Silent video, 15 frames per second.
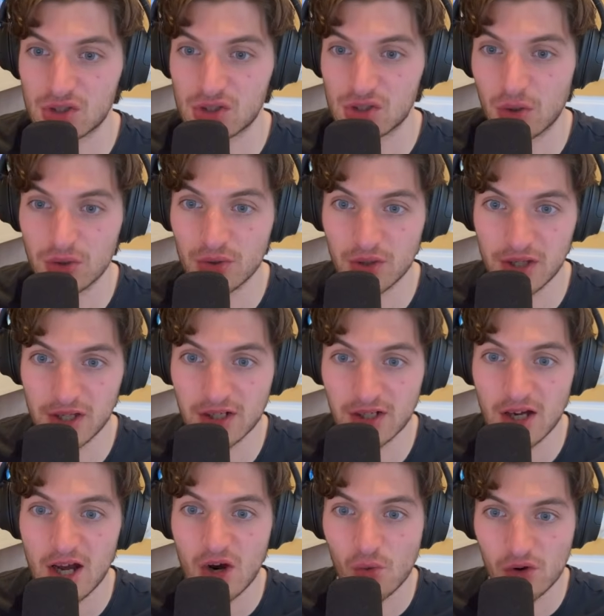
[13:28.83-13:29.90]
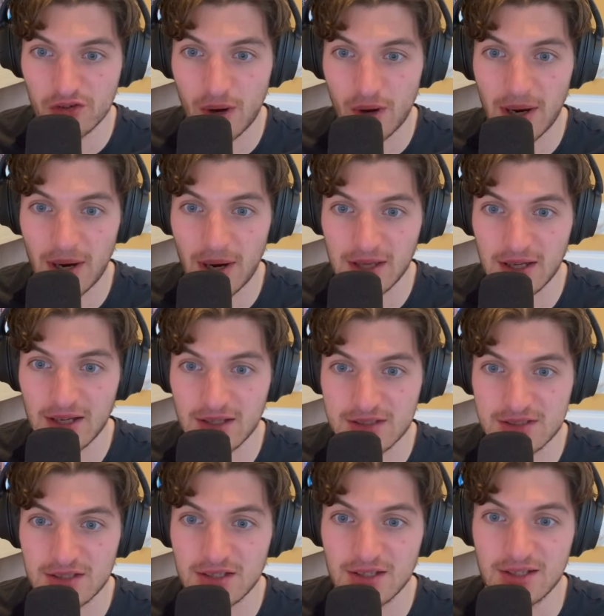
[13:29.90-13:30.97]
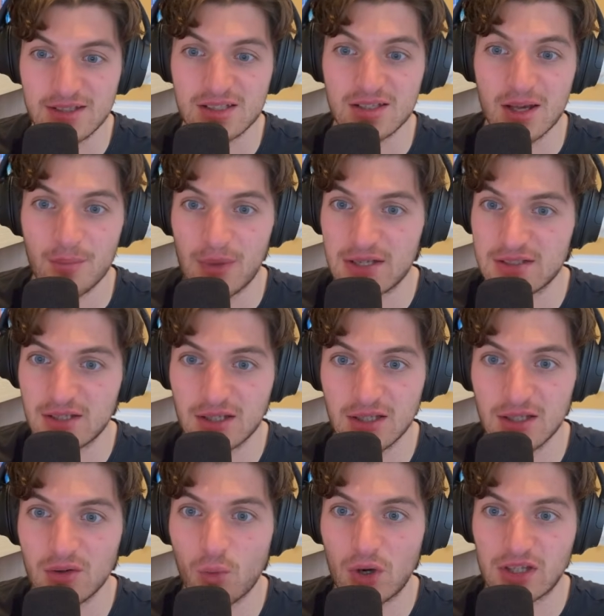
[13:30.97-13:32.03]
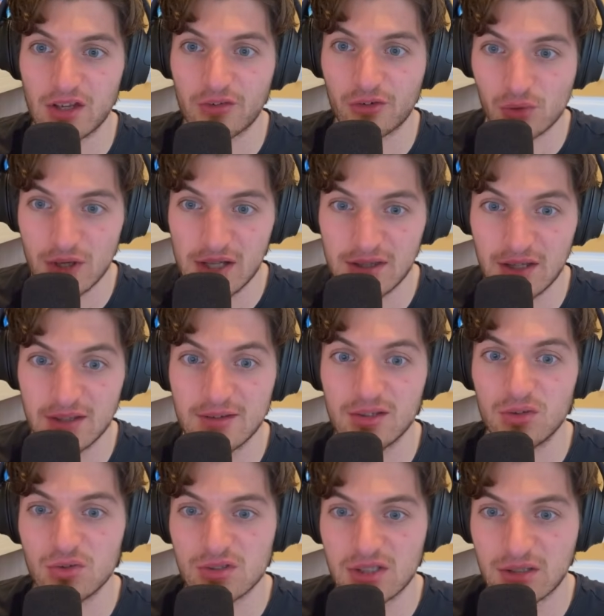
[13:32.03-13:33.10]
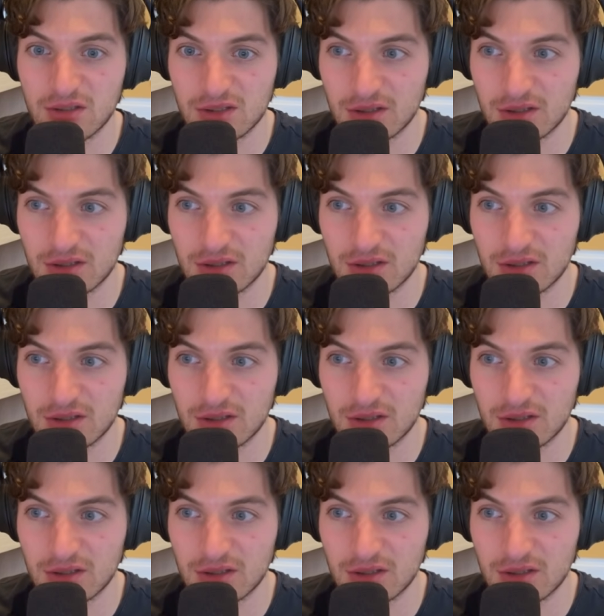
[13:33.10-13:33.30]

I show you here with my Mind Galaxy. It's basically what I've created using the